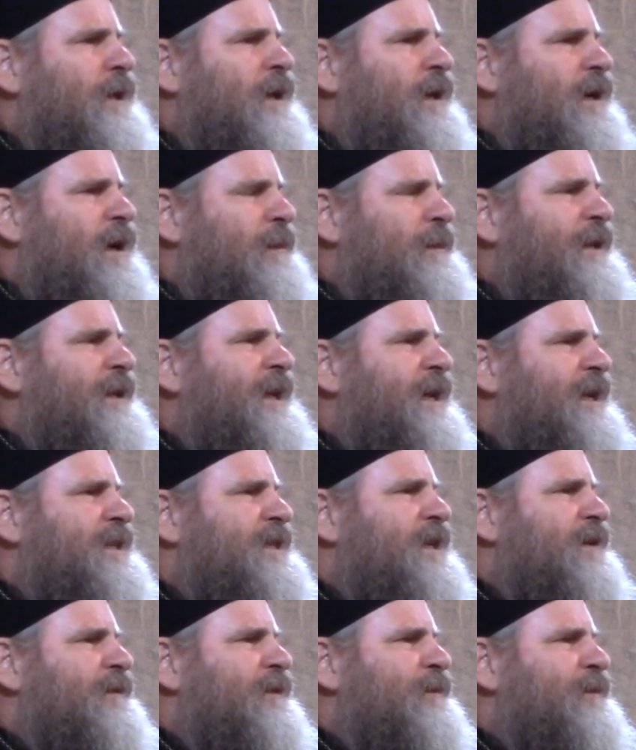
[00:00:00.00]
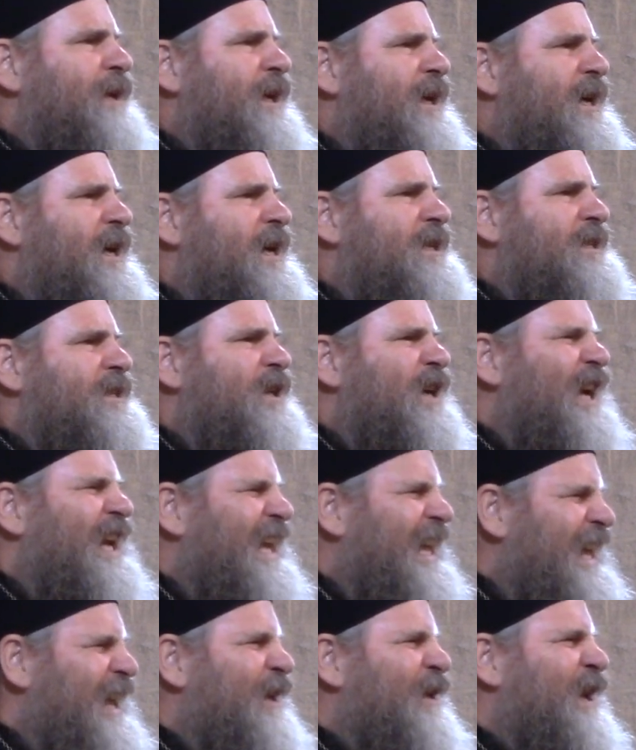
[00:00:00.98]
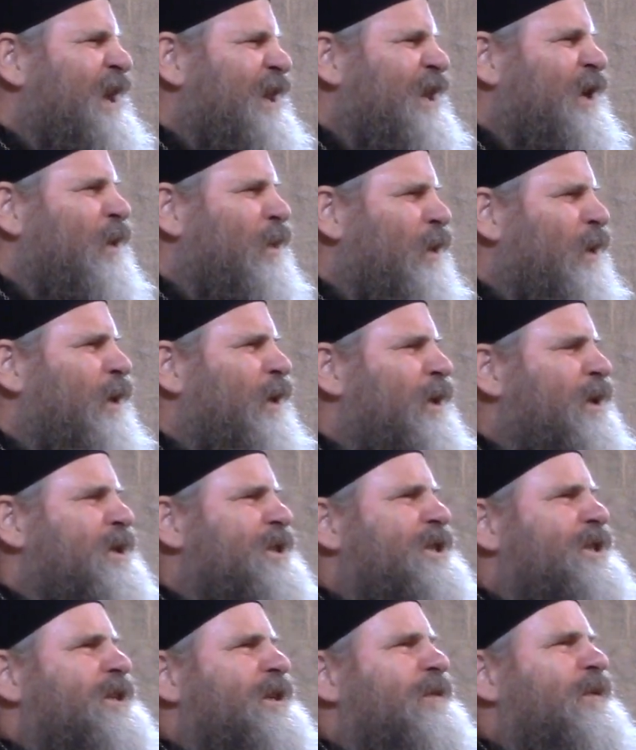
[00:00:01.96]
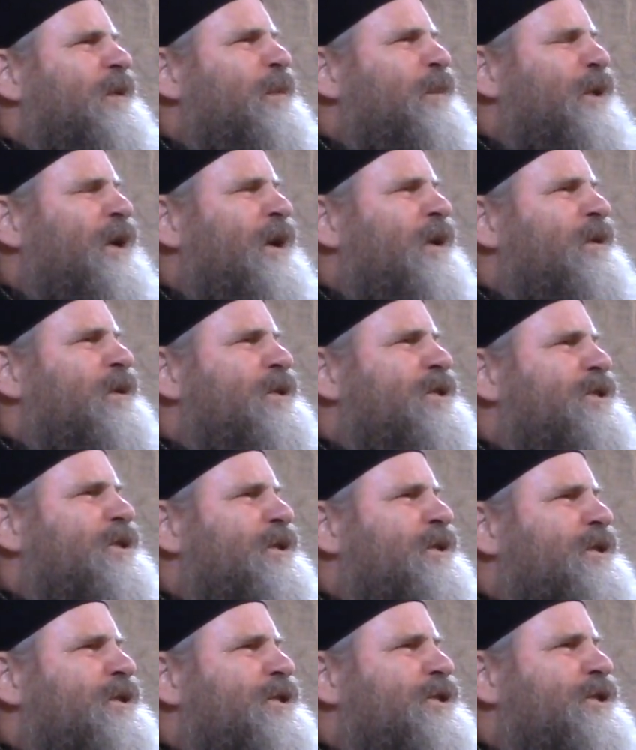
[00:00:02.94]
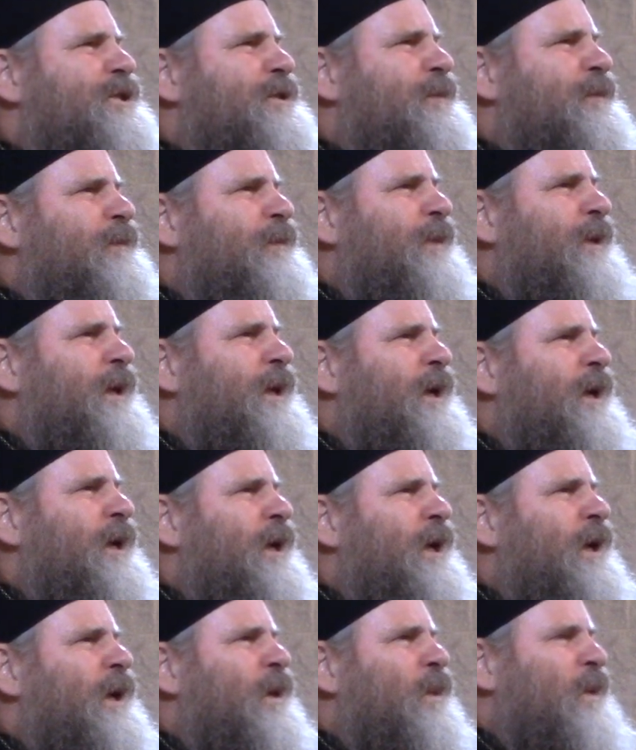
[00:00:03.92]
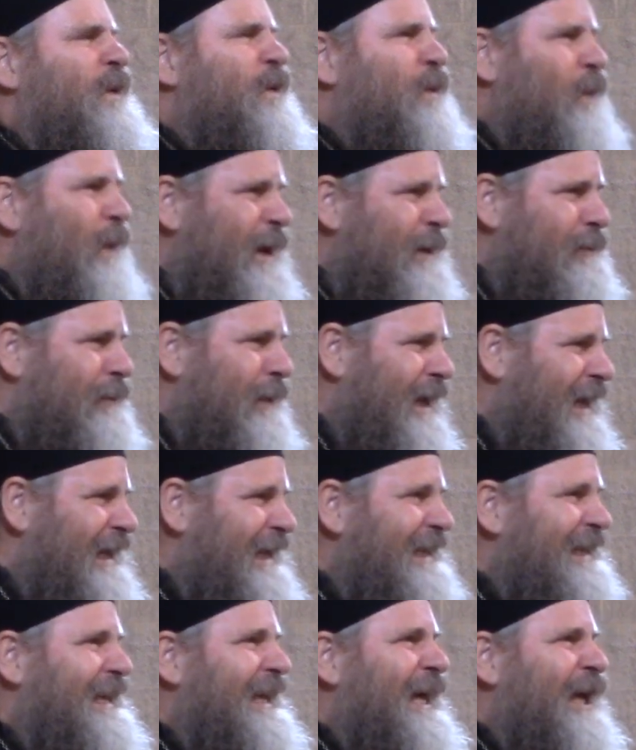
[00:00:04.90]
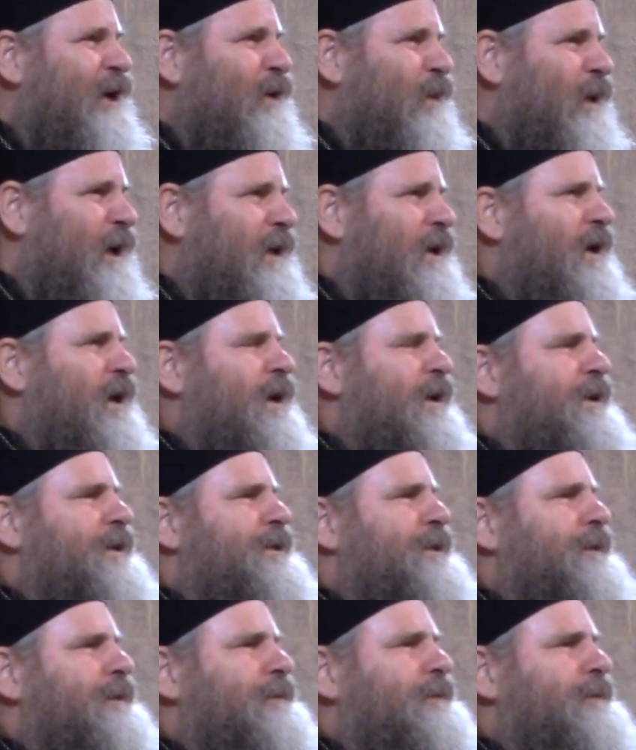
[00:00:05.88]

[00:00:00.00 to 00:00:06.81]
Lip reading: Common thanksgiving because hearing the words of prayer in church with one mind and one heart,